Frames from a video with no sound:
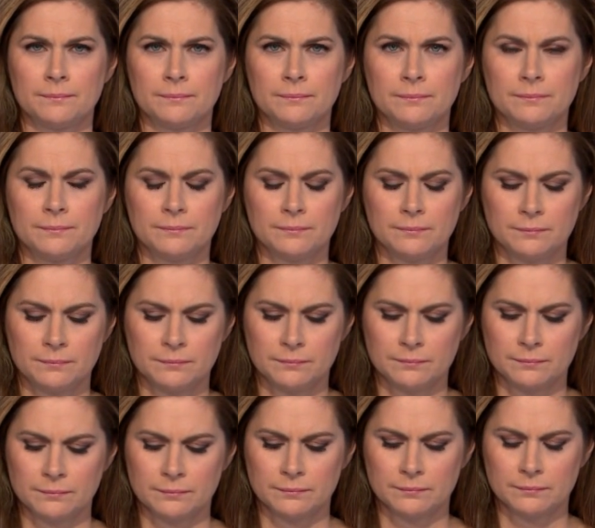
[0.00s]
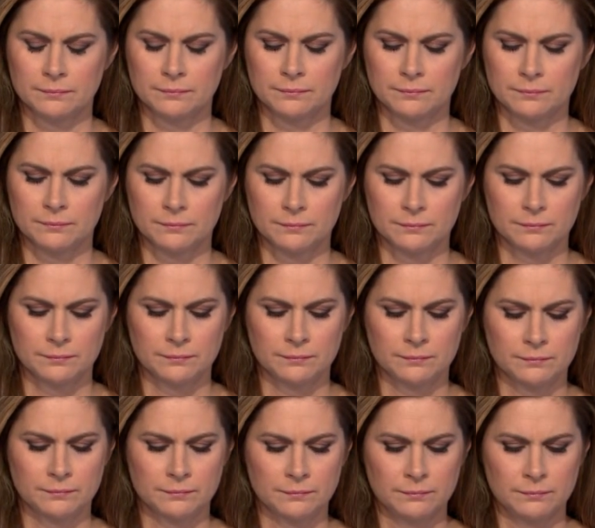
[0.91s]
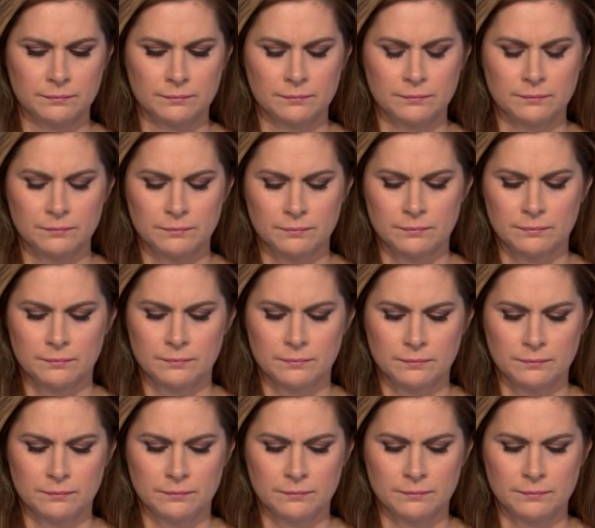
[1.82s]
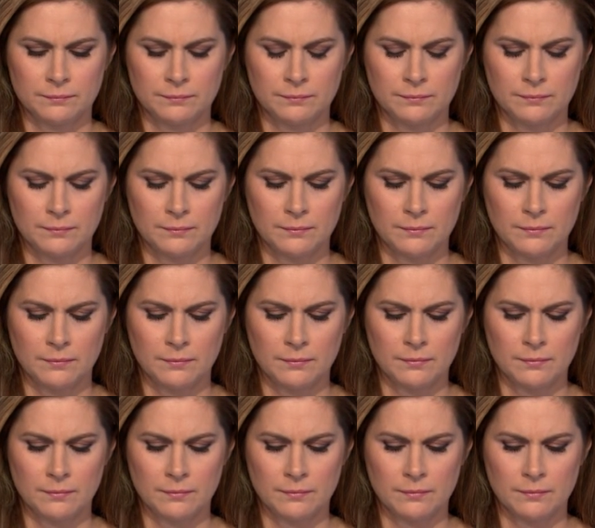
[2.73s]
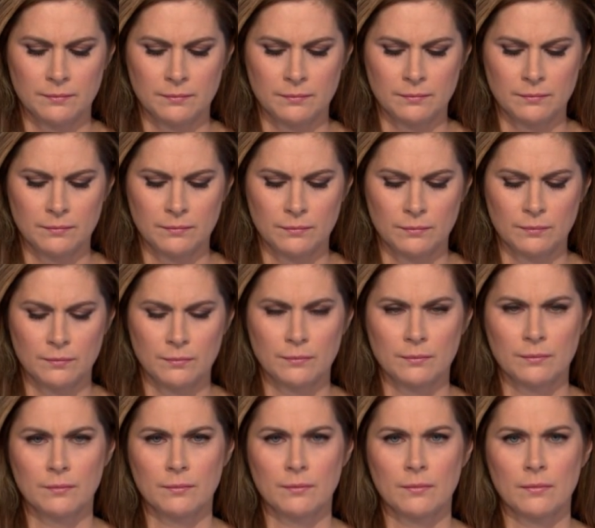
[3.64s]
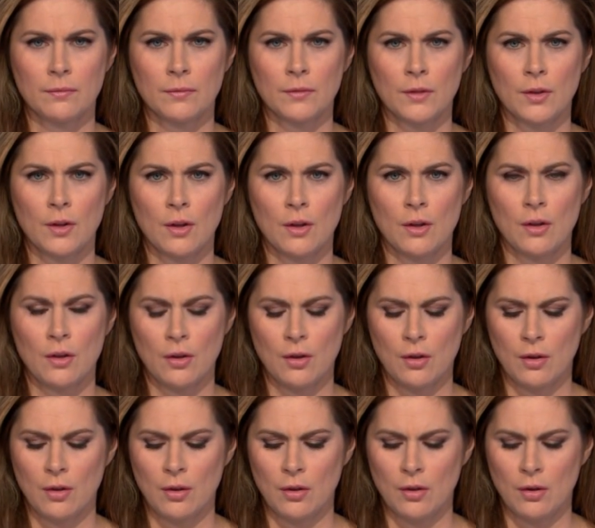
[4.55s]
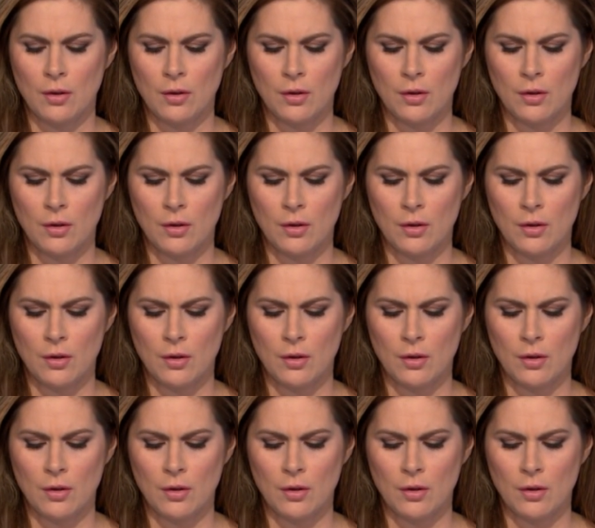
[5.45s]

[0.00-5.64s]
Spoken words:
The person shown says nothing.